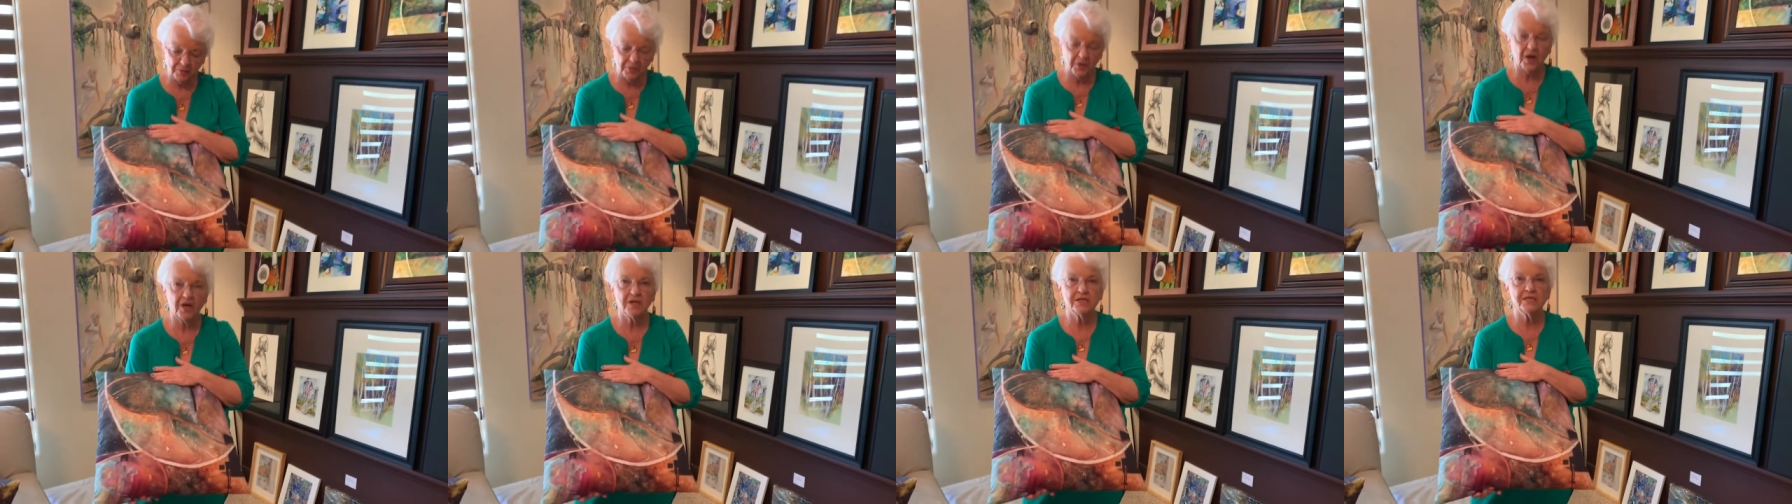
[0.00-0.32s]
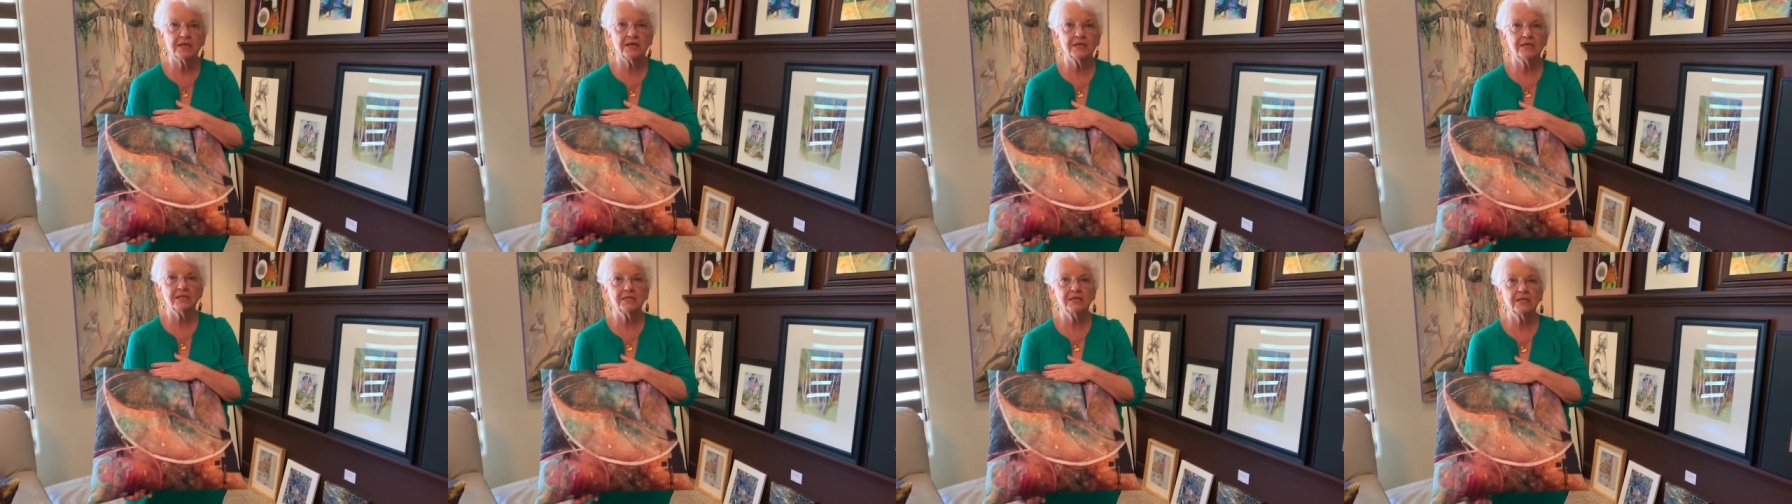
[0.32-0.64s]

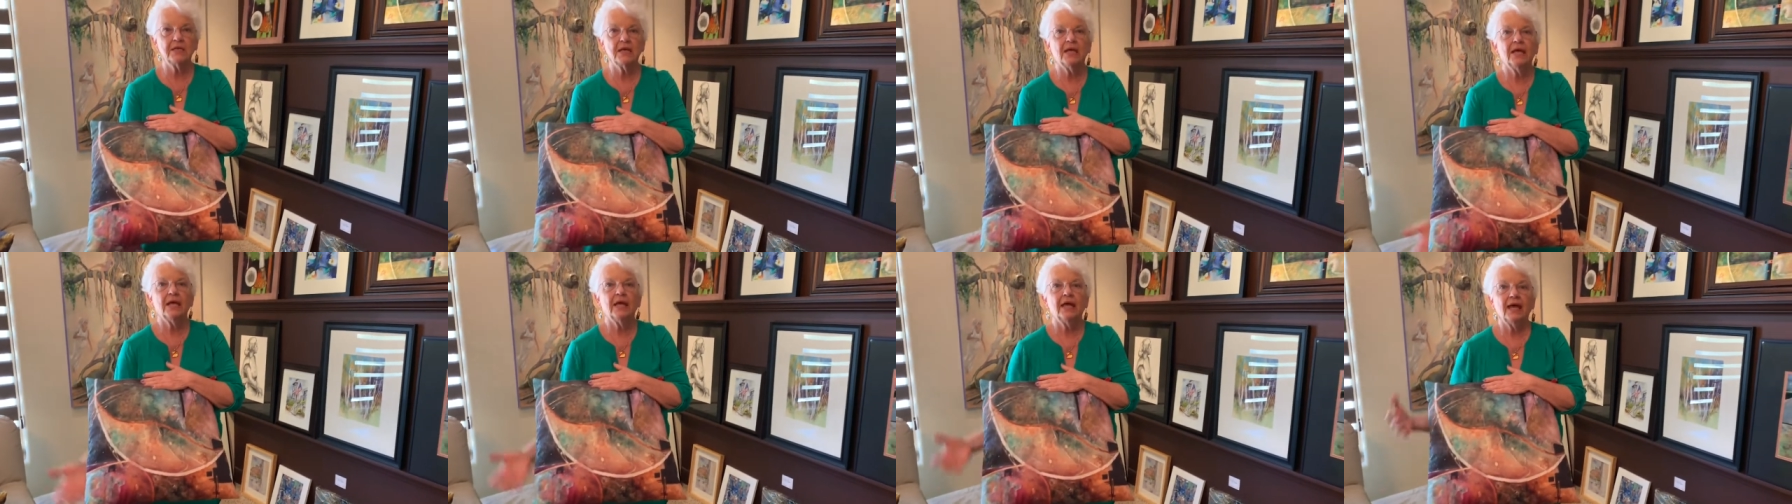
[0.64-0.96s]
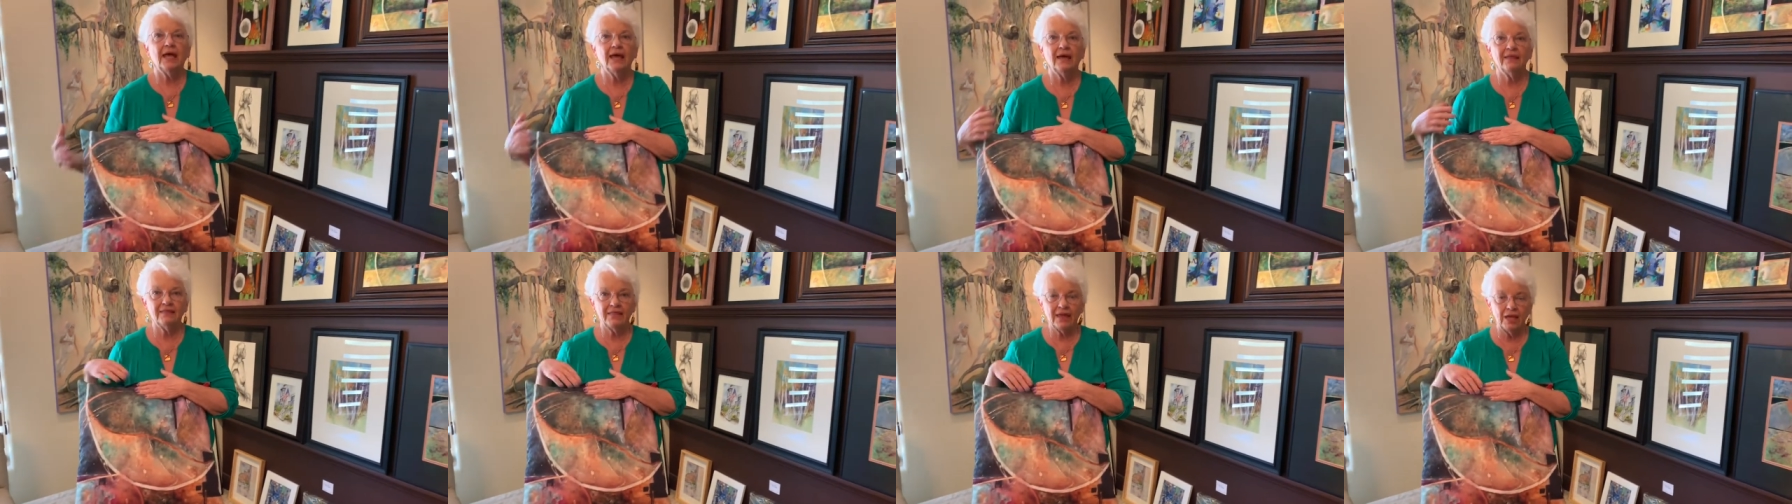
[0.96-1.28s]
project
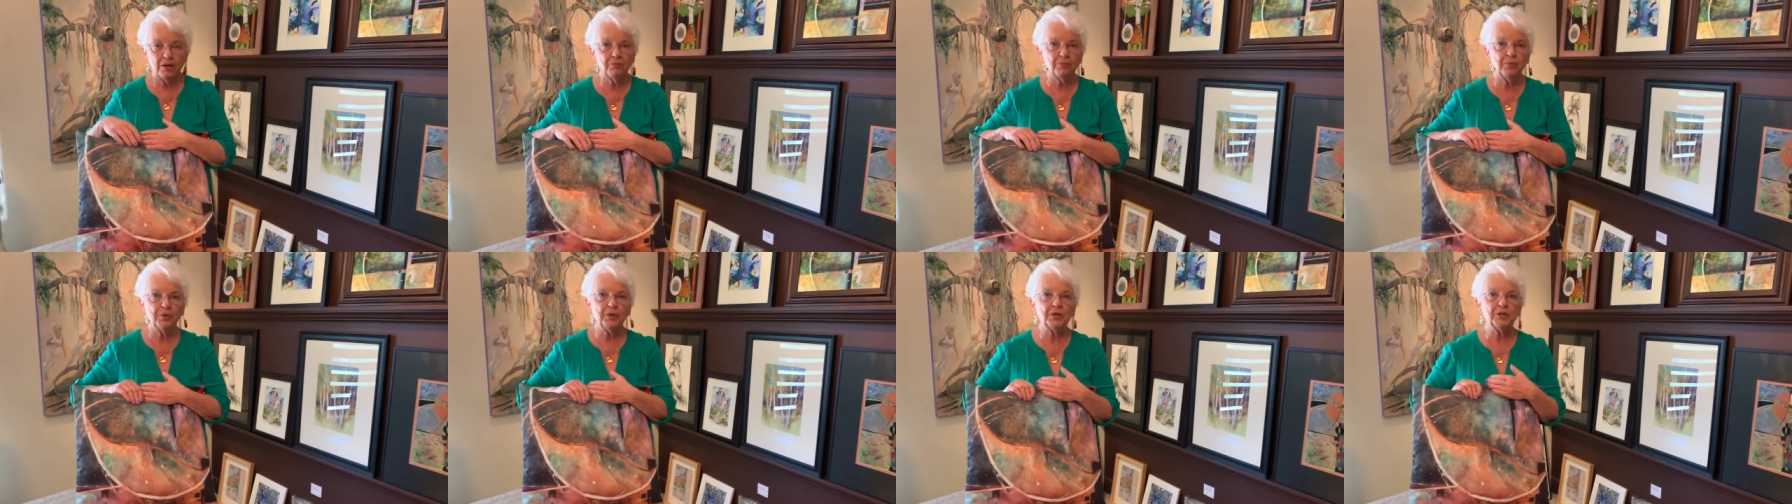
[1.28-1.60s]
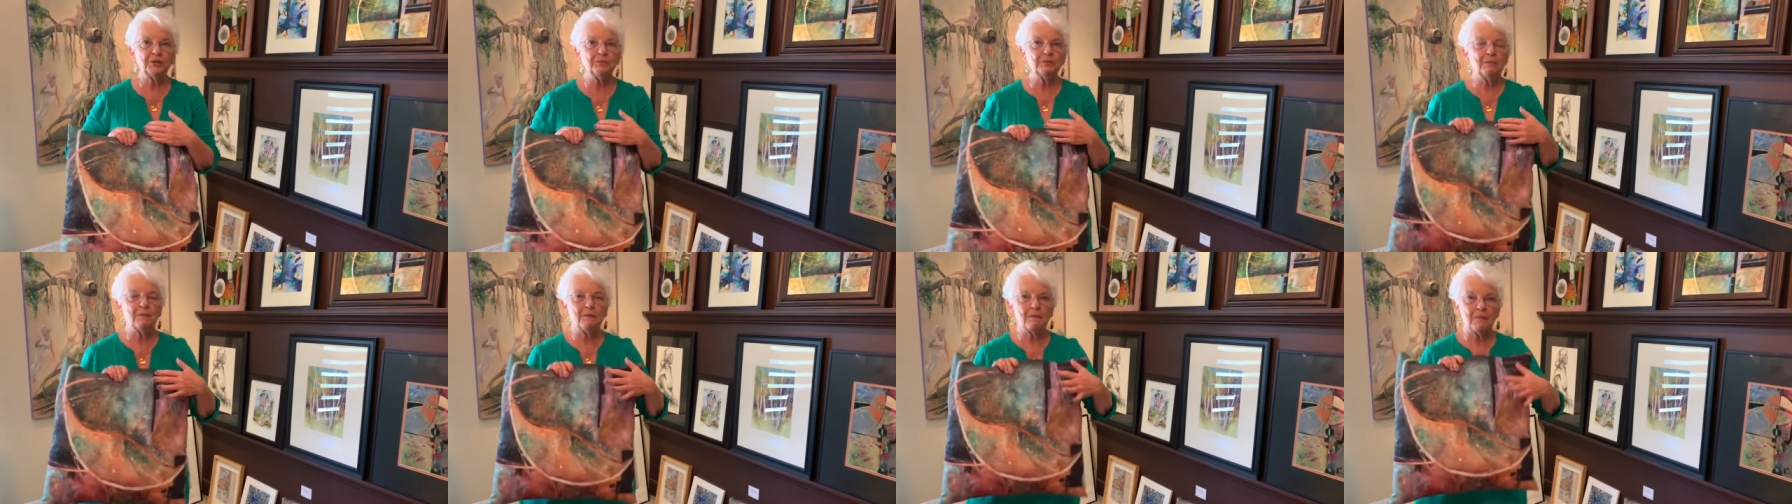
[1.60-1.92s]
and they
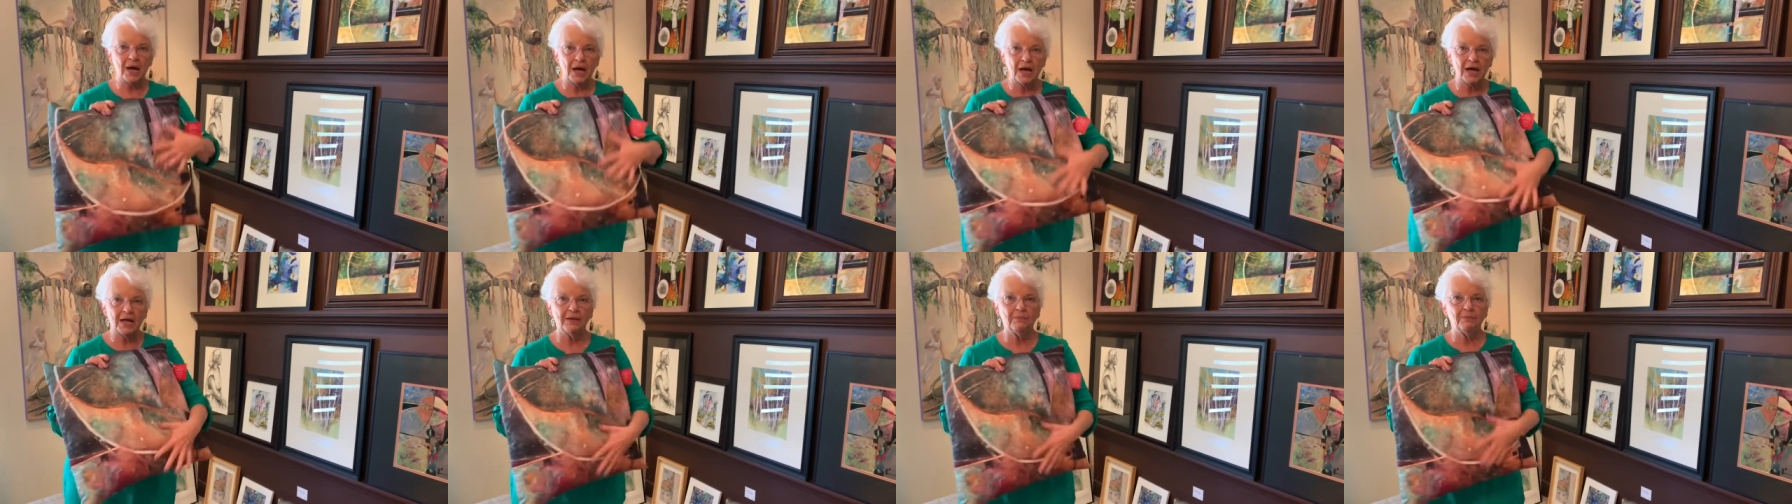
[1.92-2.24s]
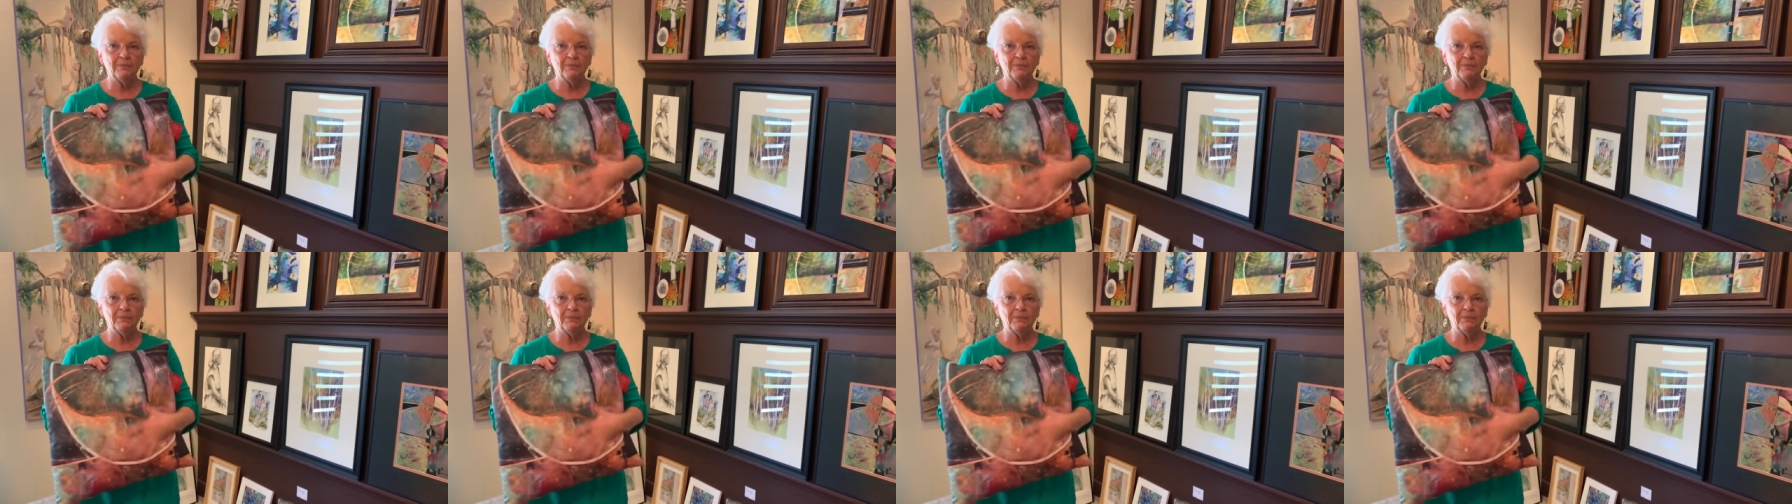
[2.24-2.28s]
put my